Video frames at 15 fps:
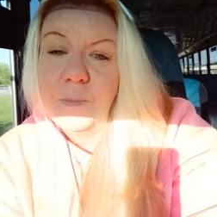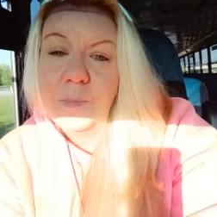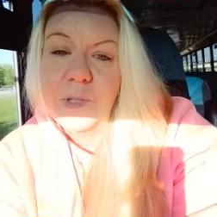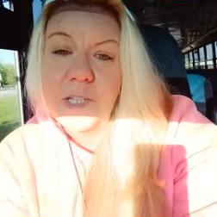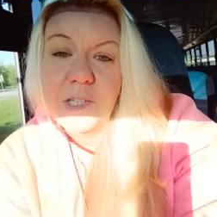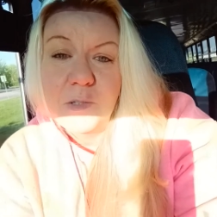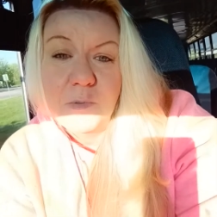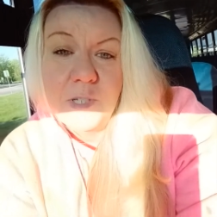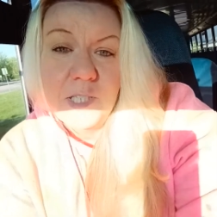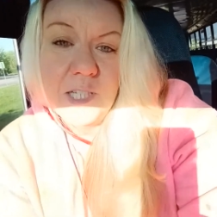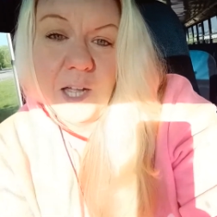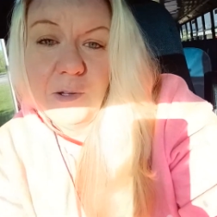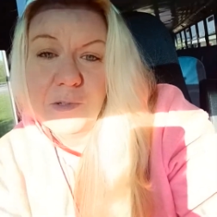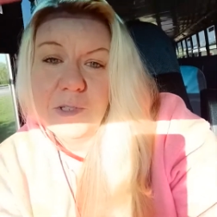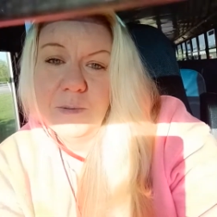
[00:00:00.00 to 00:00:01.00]
please reach
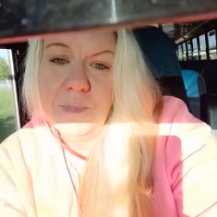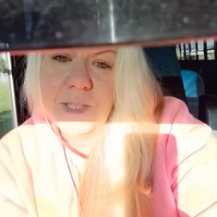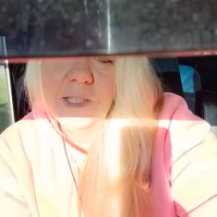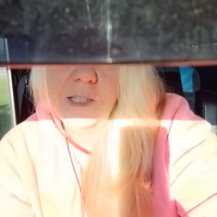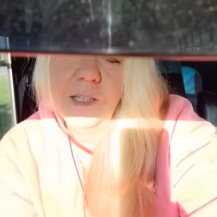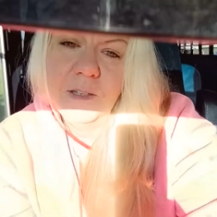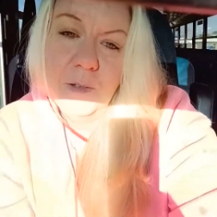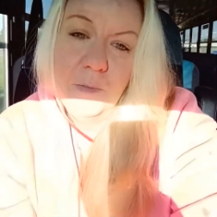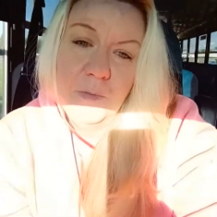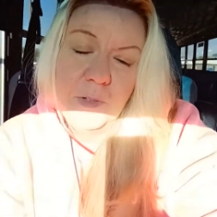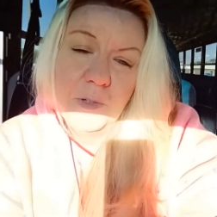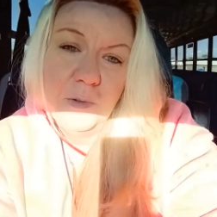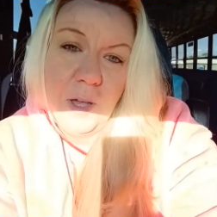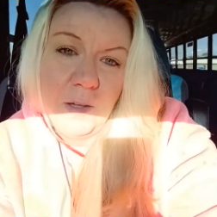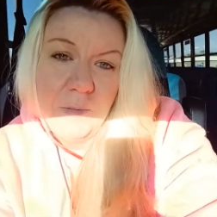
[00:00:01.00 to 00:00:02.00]
out to me if
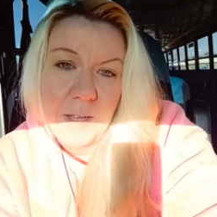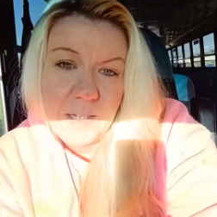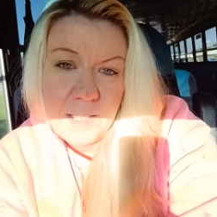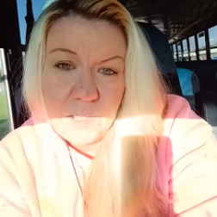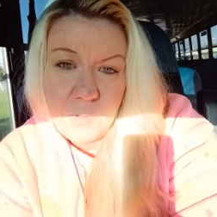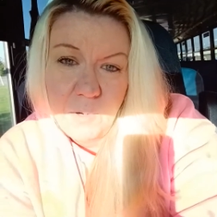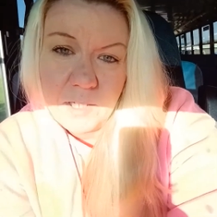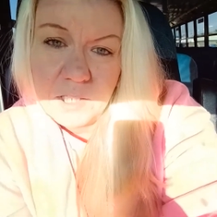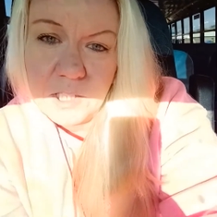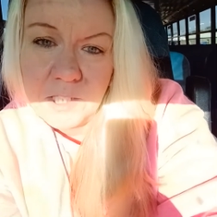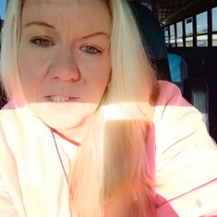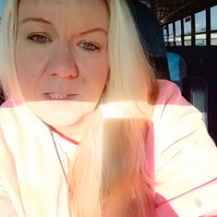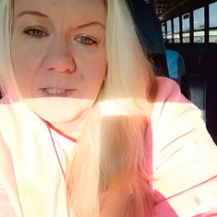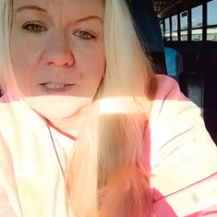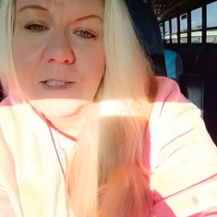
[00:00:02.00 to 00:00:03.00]
you have any
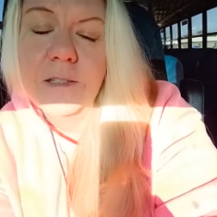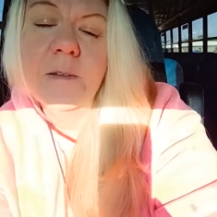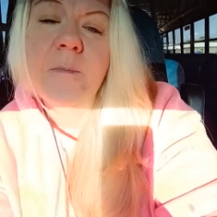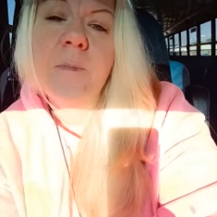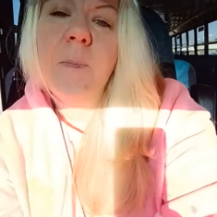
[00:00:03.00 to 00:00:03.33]
questions,